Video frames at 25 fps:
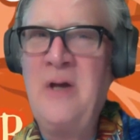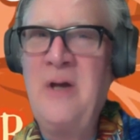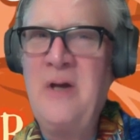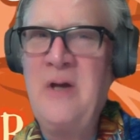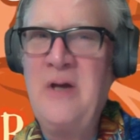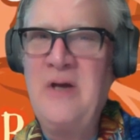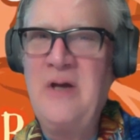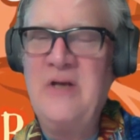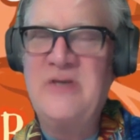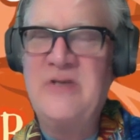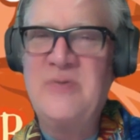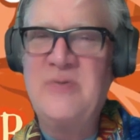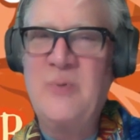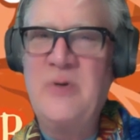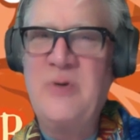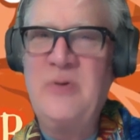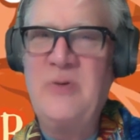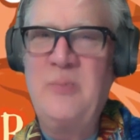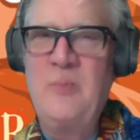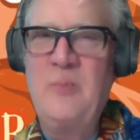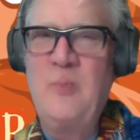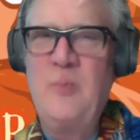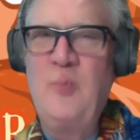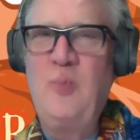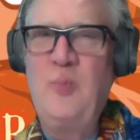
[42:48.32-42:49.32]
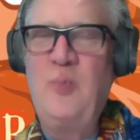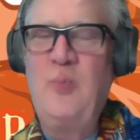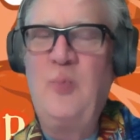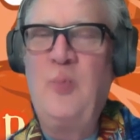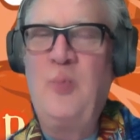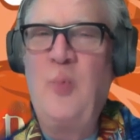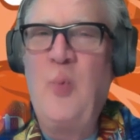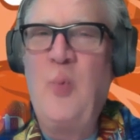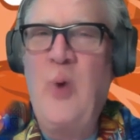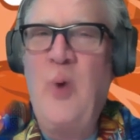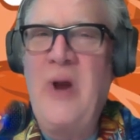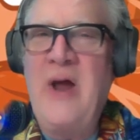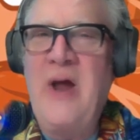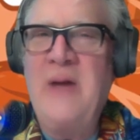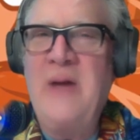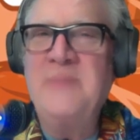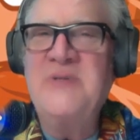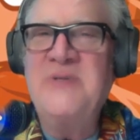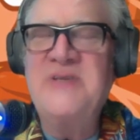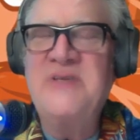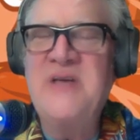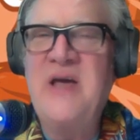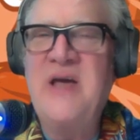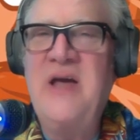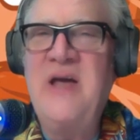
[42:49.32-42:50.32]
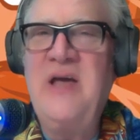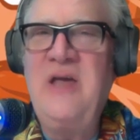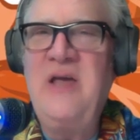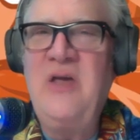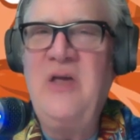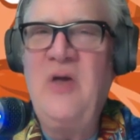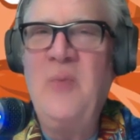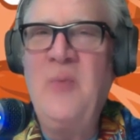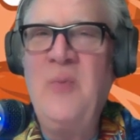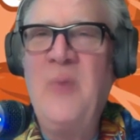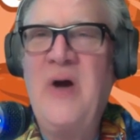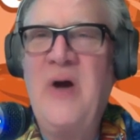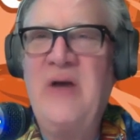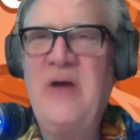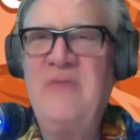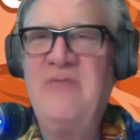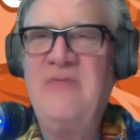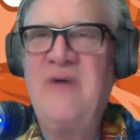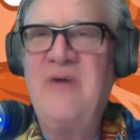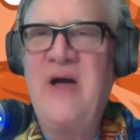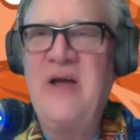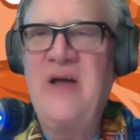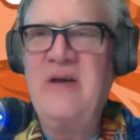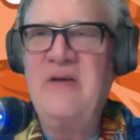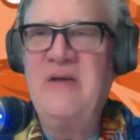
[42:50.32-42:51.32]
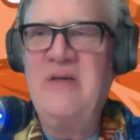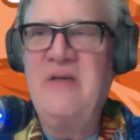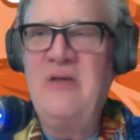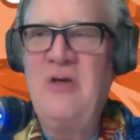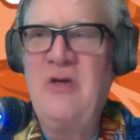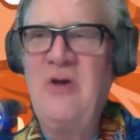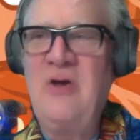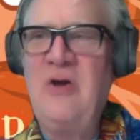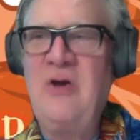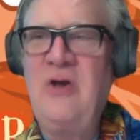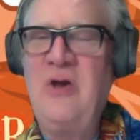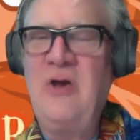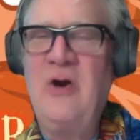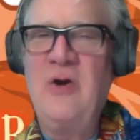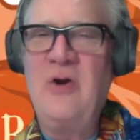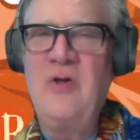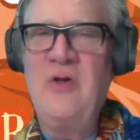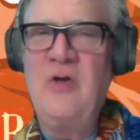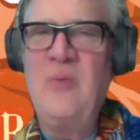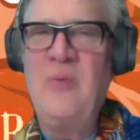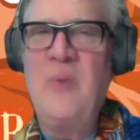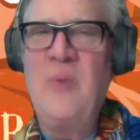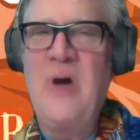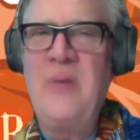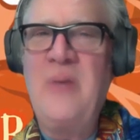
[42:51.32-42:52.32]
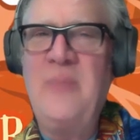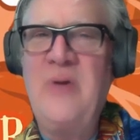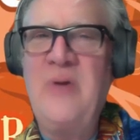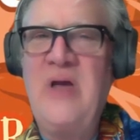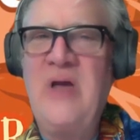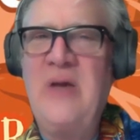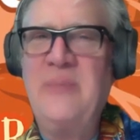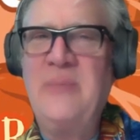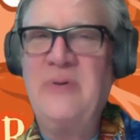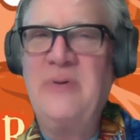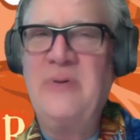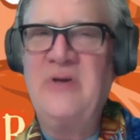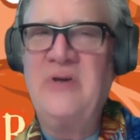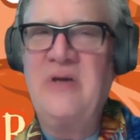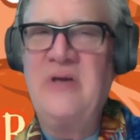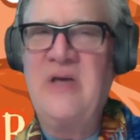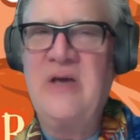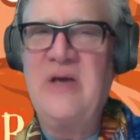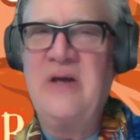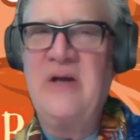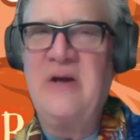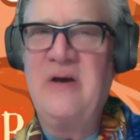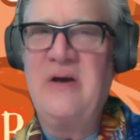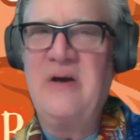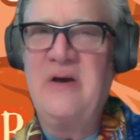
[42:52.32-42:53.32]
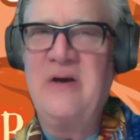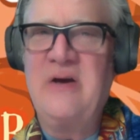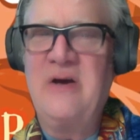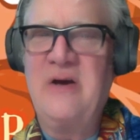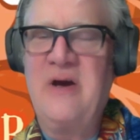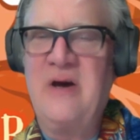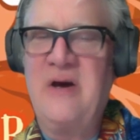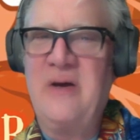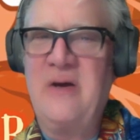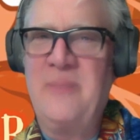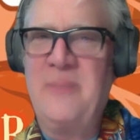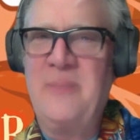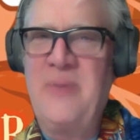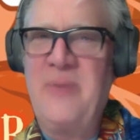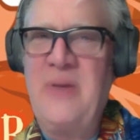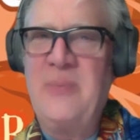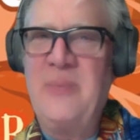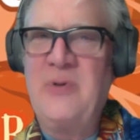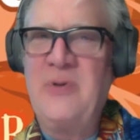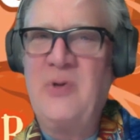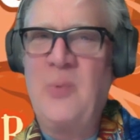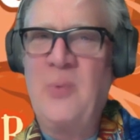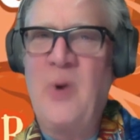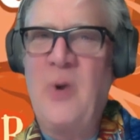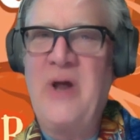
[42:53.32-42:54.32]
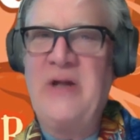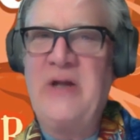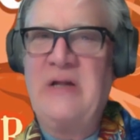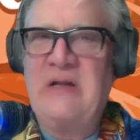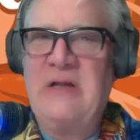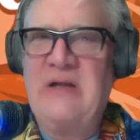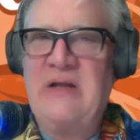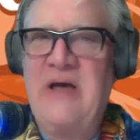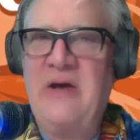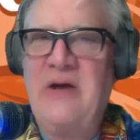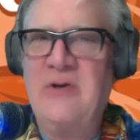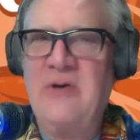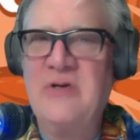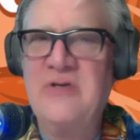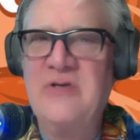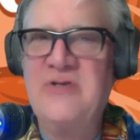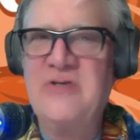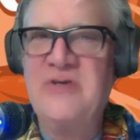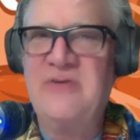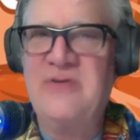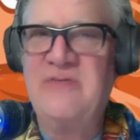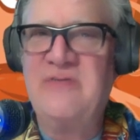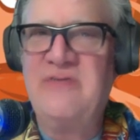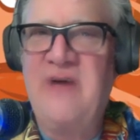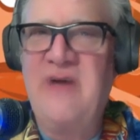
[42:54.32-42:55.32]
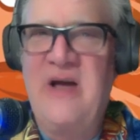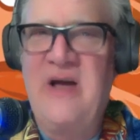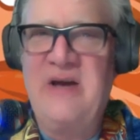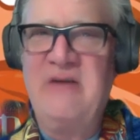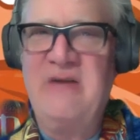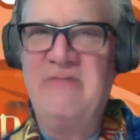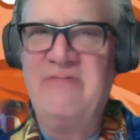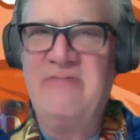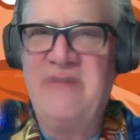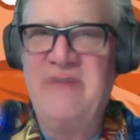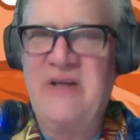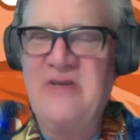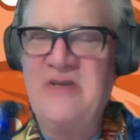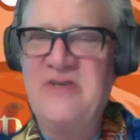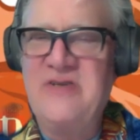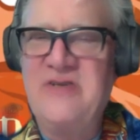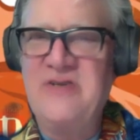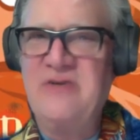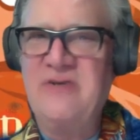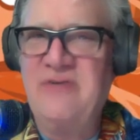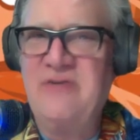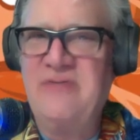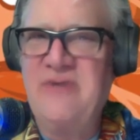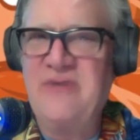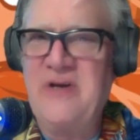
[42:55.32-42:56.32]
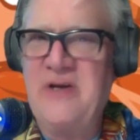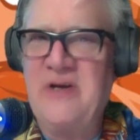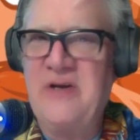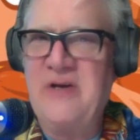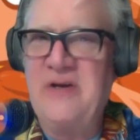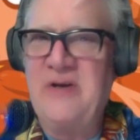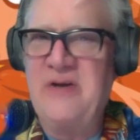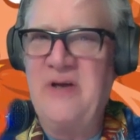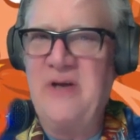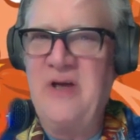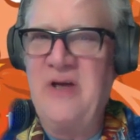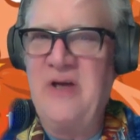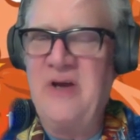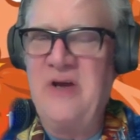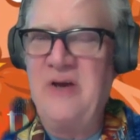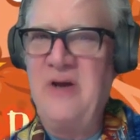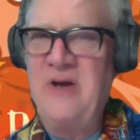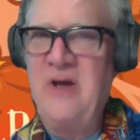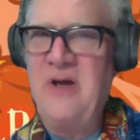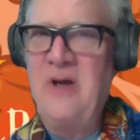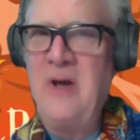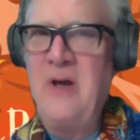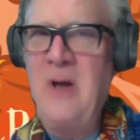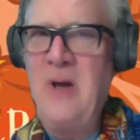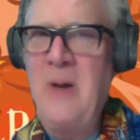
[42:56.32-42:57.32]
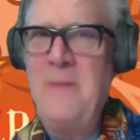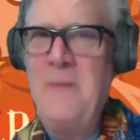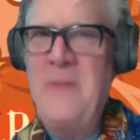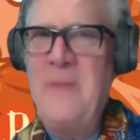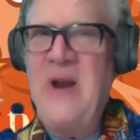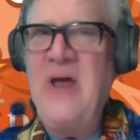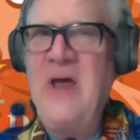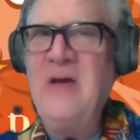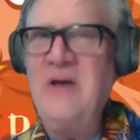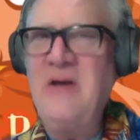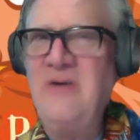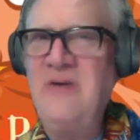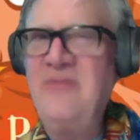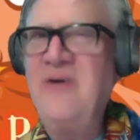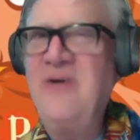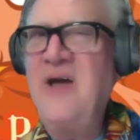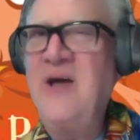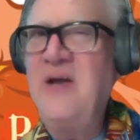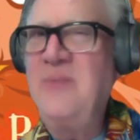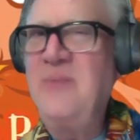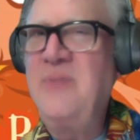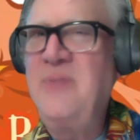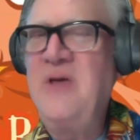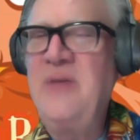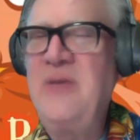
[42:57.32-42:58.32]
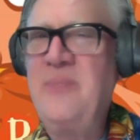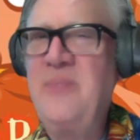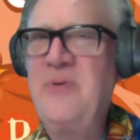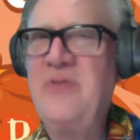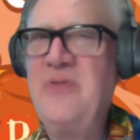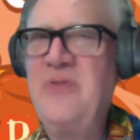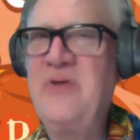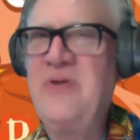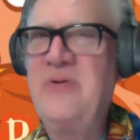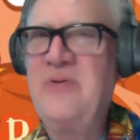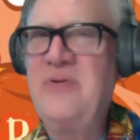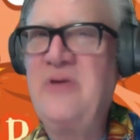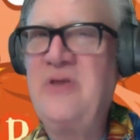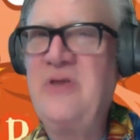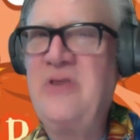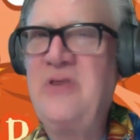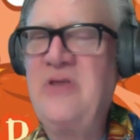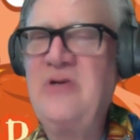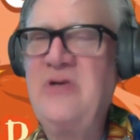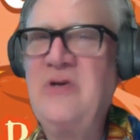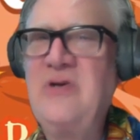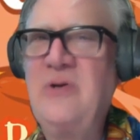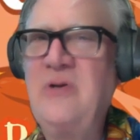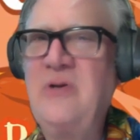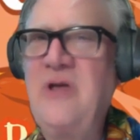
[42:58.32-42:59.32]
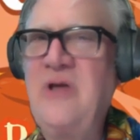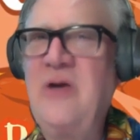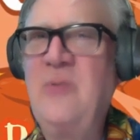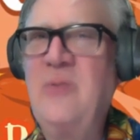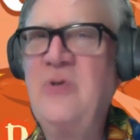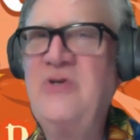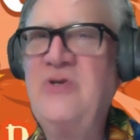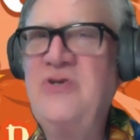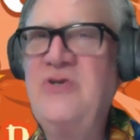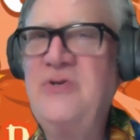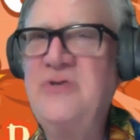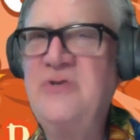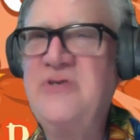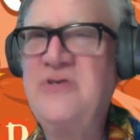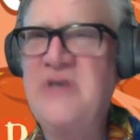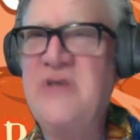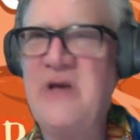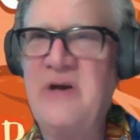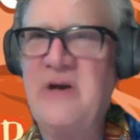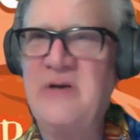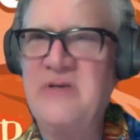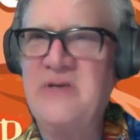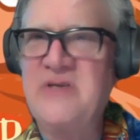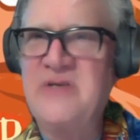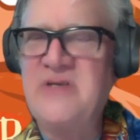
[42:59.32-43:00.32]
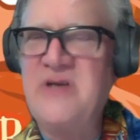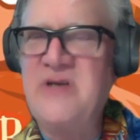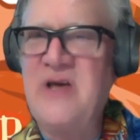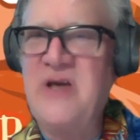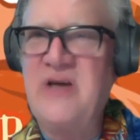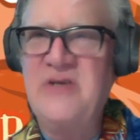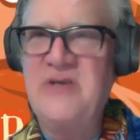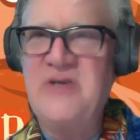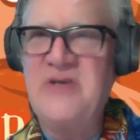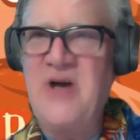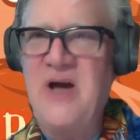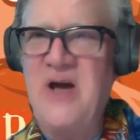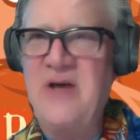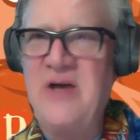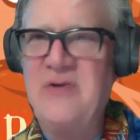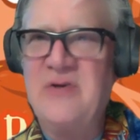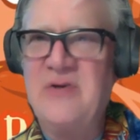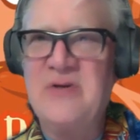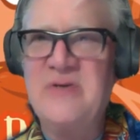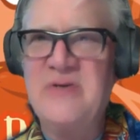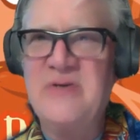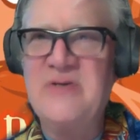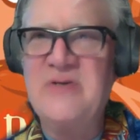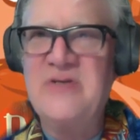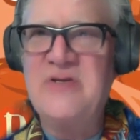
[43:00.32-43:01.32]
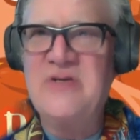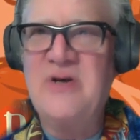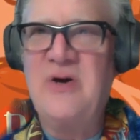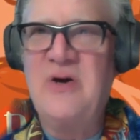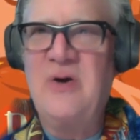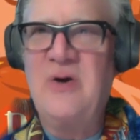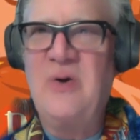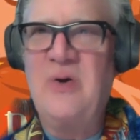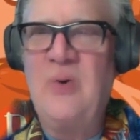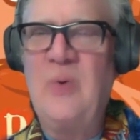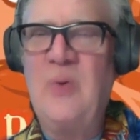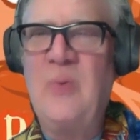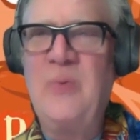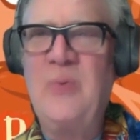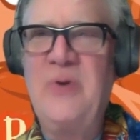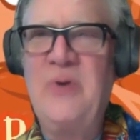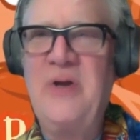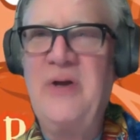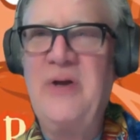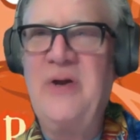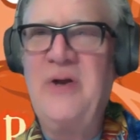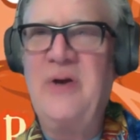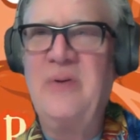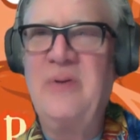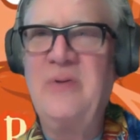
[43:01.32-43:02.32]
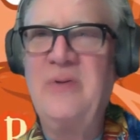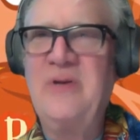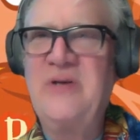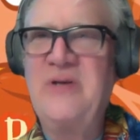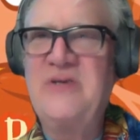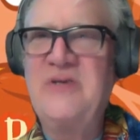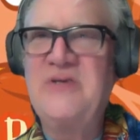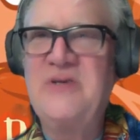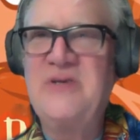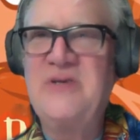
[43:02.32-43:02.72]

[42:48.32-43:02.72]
It's what I'm saying. You might find it. You might be able to get people to write letters and find offensive but I can find people that don't like what you say on stage either. So let's